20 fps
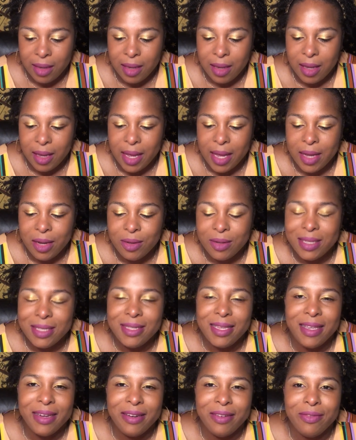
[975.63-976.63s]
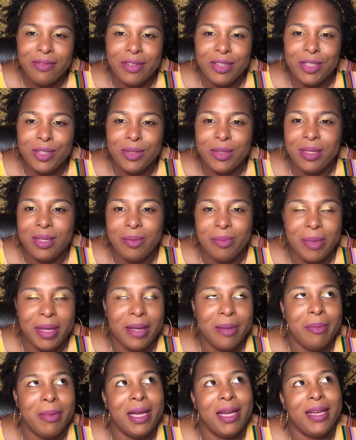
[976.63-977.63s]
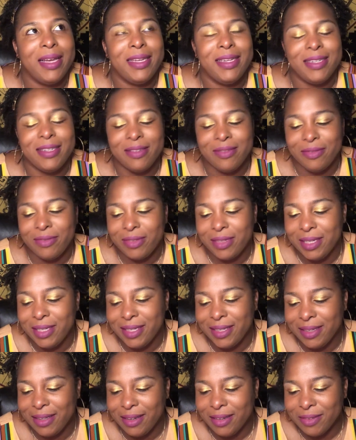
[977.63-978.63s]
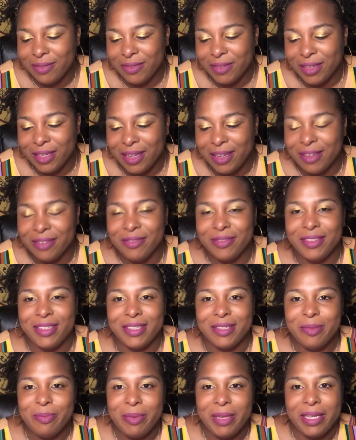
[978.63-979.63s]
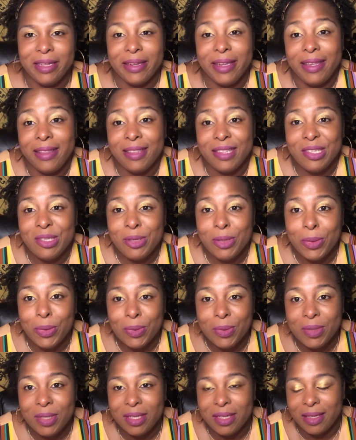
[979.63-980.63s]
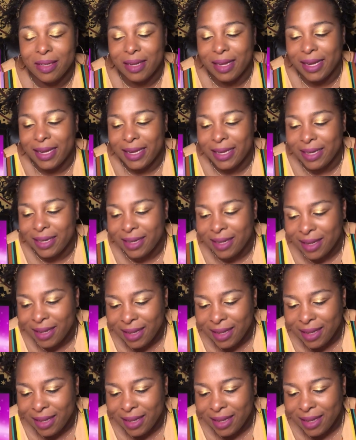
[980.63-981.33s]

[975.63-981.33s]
I always get a visual in my mind of of love just being like this golden light